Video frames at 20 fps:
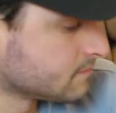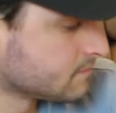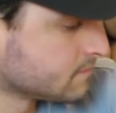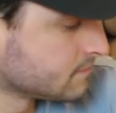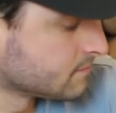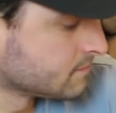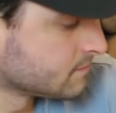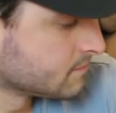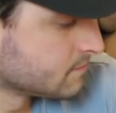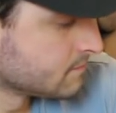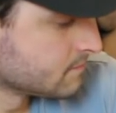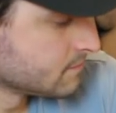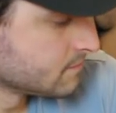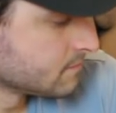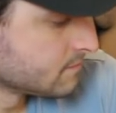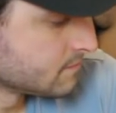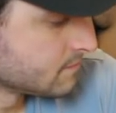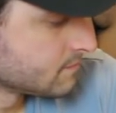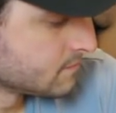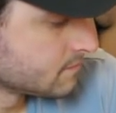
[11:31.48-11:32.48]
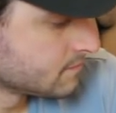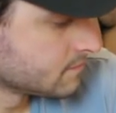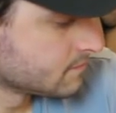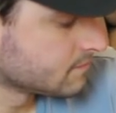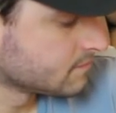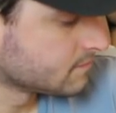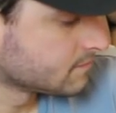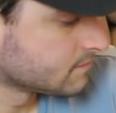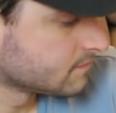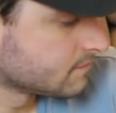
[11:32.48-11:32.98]

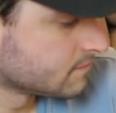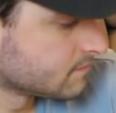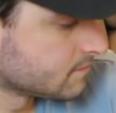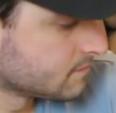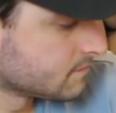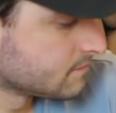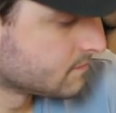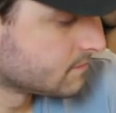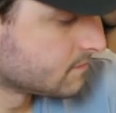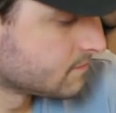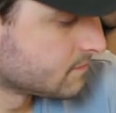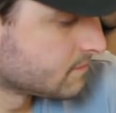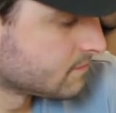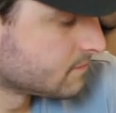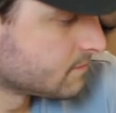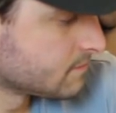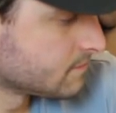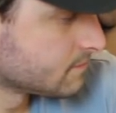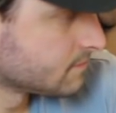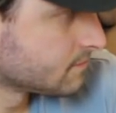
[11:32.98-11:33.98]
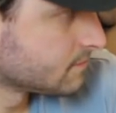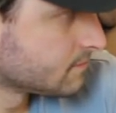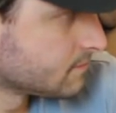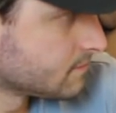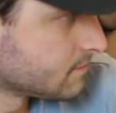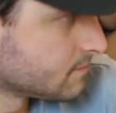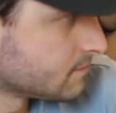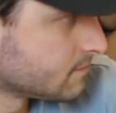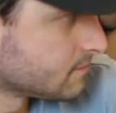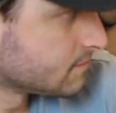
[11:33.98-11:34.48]

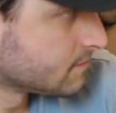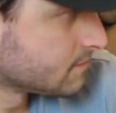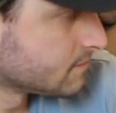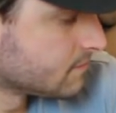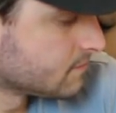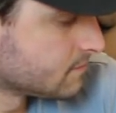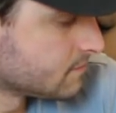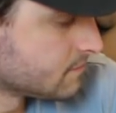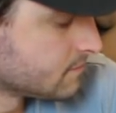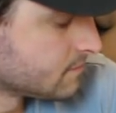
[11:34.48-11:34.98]
[no speech]